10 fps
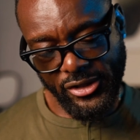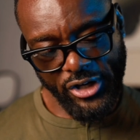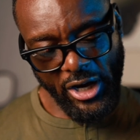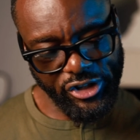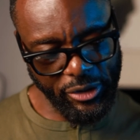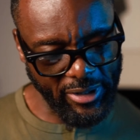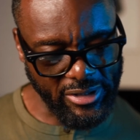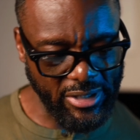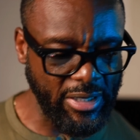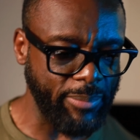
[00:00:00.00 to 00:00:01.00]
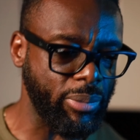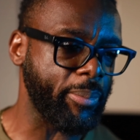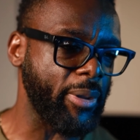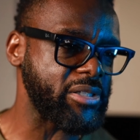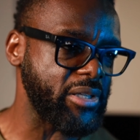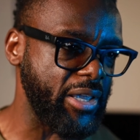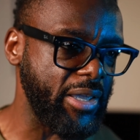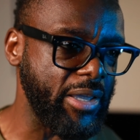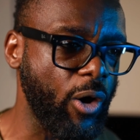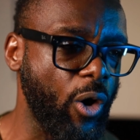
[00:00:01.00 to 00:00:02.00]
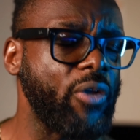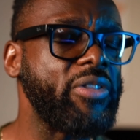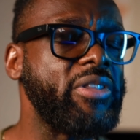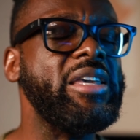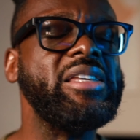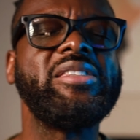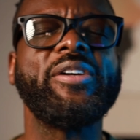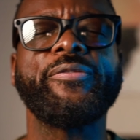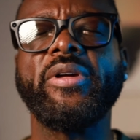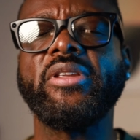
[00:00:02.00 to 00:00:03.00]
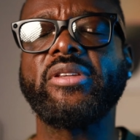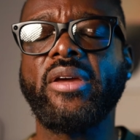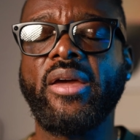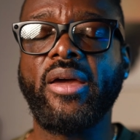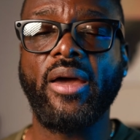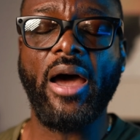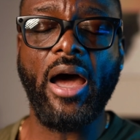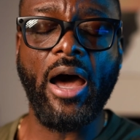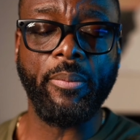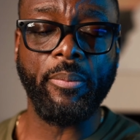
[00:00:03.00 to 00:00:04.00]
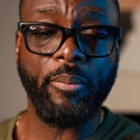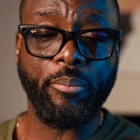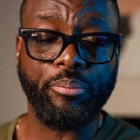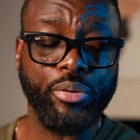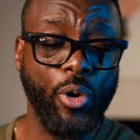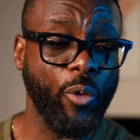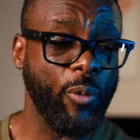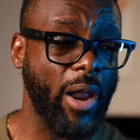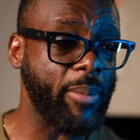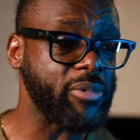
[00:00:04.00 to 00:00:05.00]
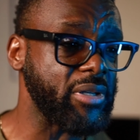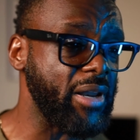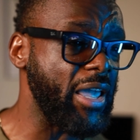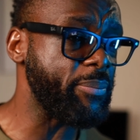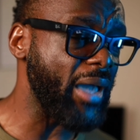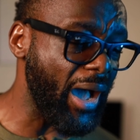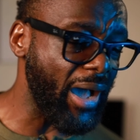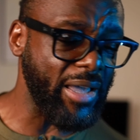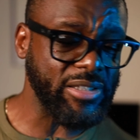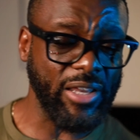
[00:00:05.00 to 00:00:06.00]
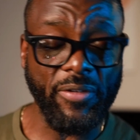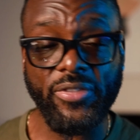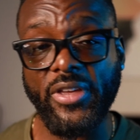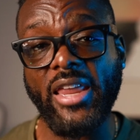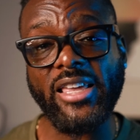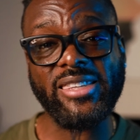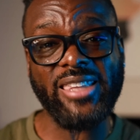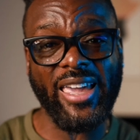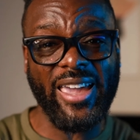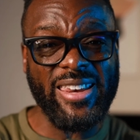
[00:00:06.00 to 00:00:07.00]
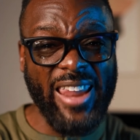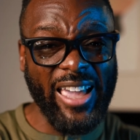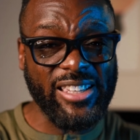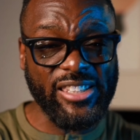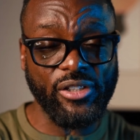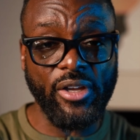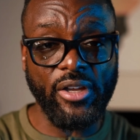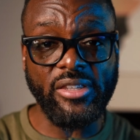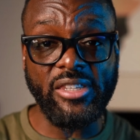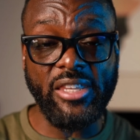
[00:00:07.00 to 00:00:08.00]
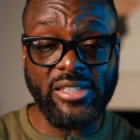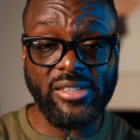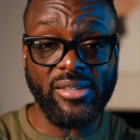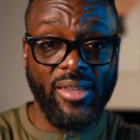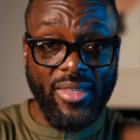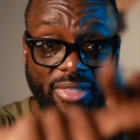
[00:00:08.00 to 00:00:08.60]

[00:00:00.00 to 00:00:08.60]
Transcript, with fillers: about ChatGPT, Perplexity, and all these different um, programs and APIs and everything that, that connects this